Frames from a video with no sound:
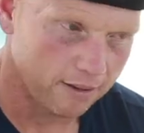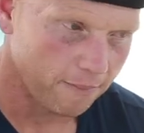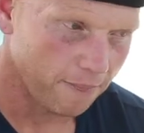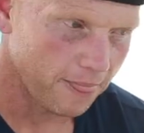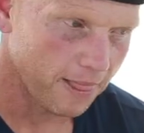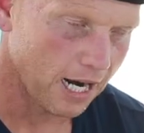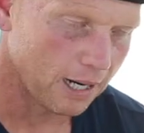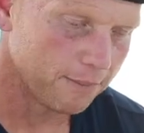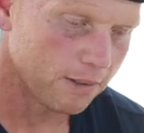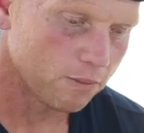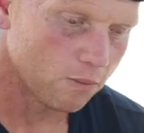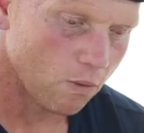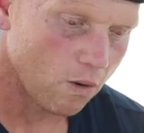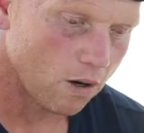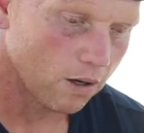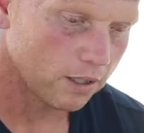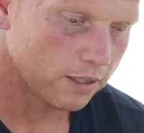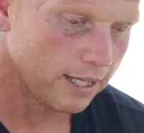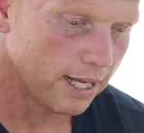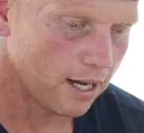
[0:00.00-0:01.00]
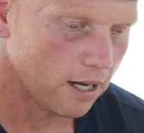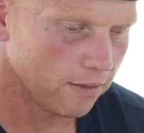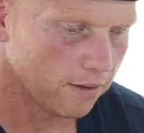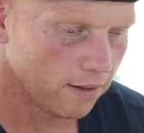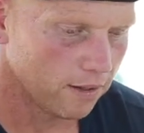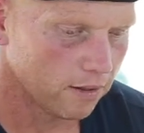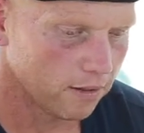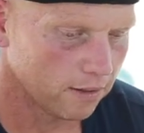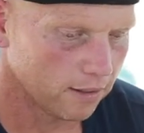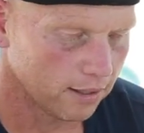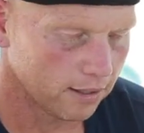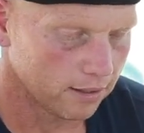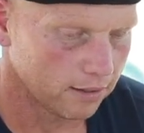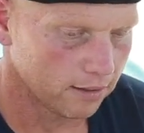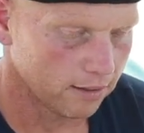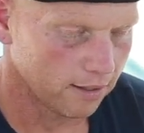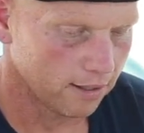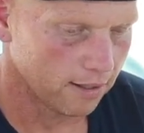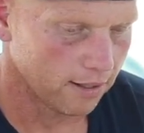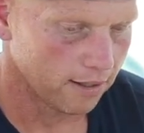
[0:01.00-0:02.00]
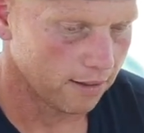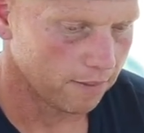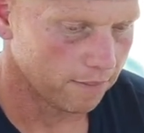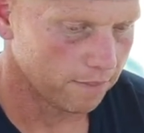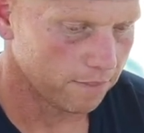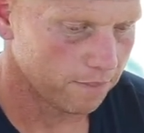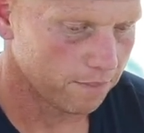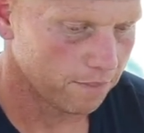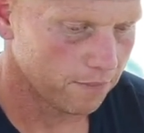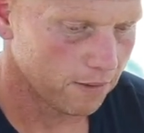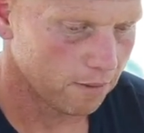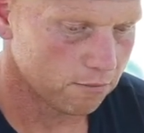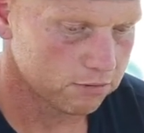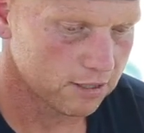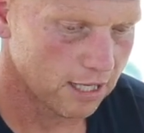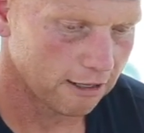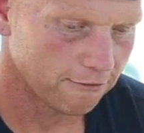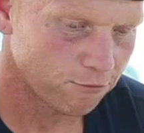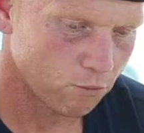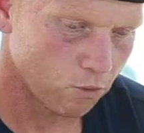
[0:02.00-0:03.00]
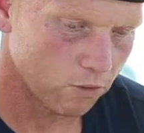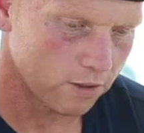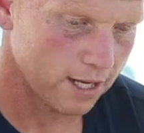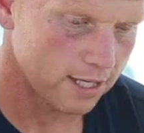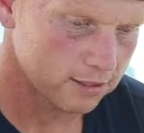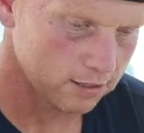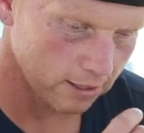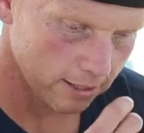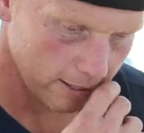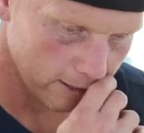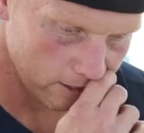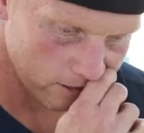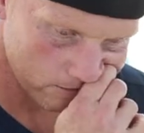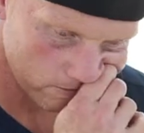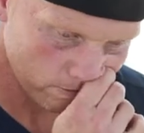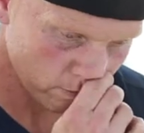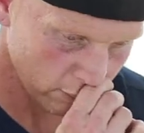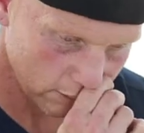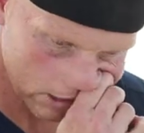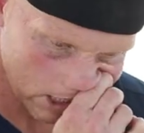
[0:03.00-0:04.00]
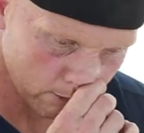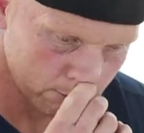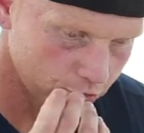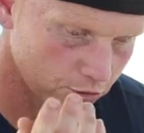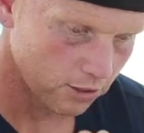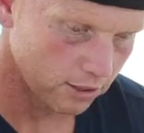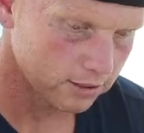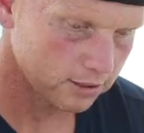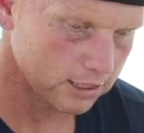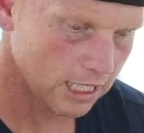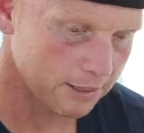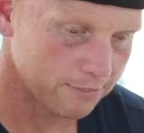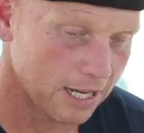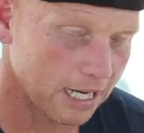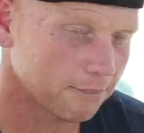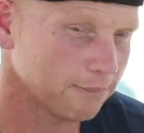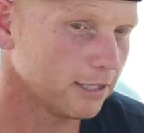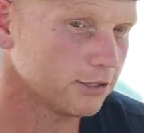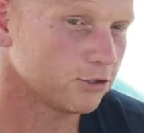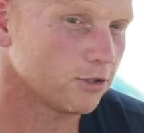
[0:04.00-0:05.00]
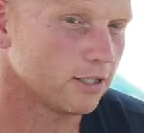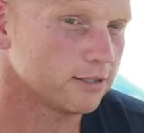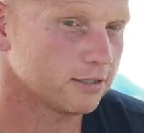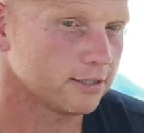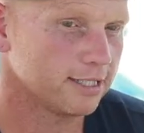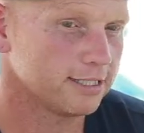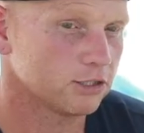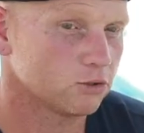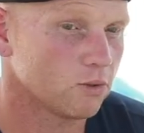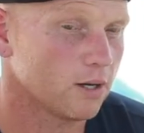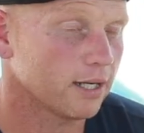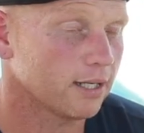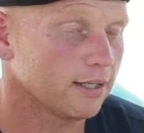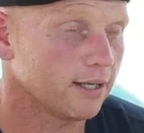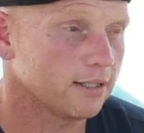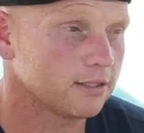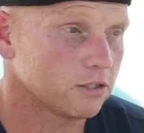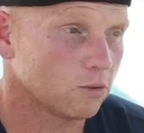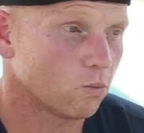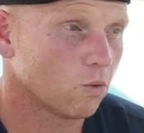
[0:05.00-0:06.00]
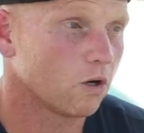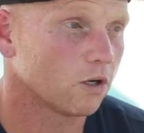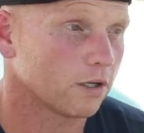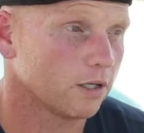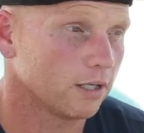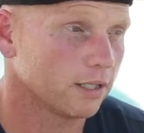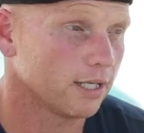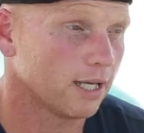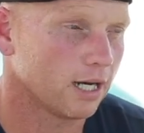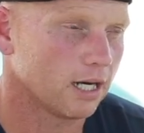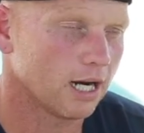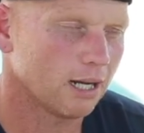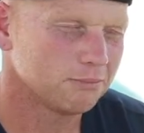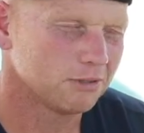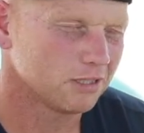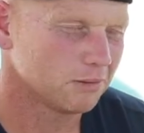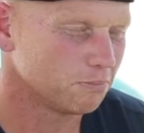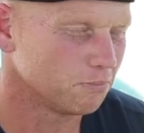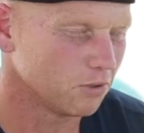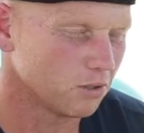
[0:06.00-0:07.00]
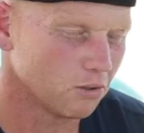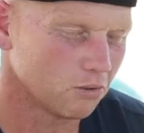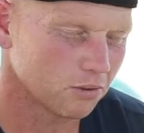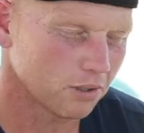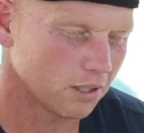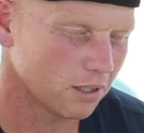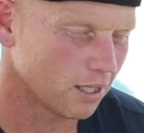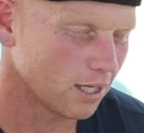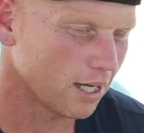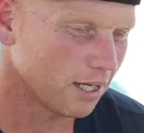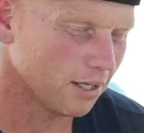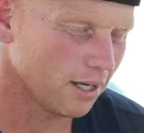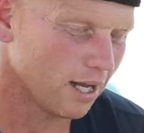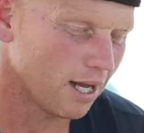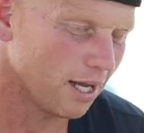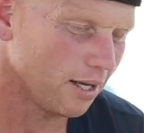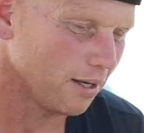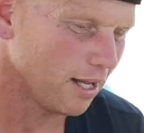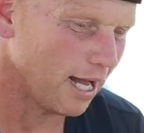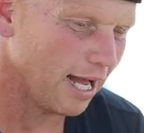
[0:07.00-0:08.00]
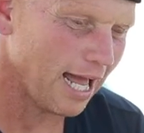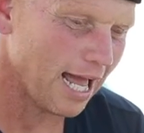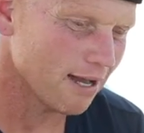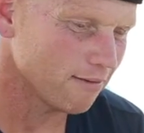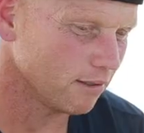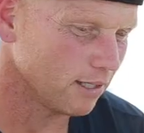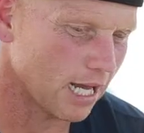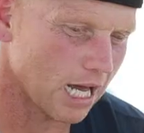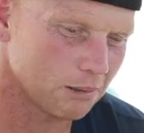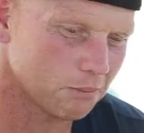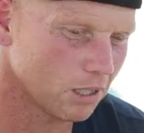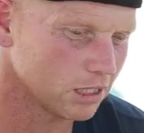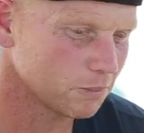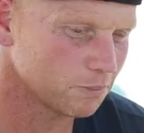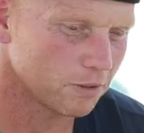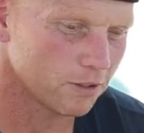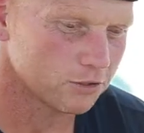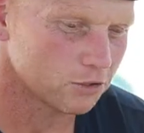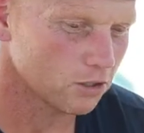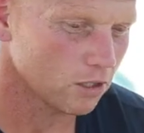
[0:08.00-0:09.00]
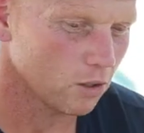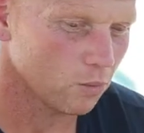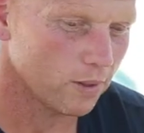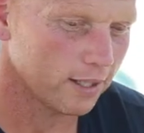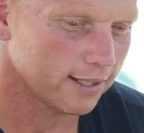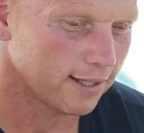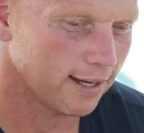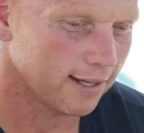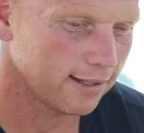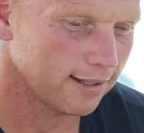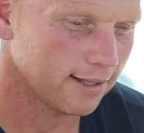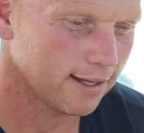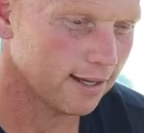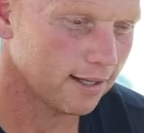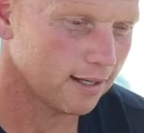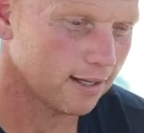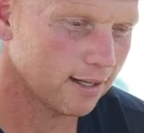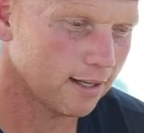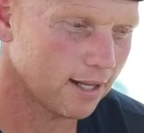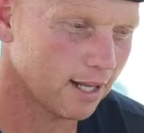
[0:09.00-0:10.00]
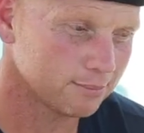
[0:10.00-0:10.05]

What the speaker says: And I remember walking down there, and it was like 4 days later. They make me trustee so I can get to working again, and I'm just broken, and I haven't had my spiritual awakening yet.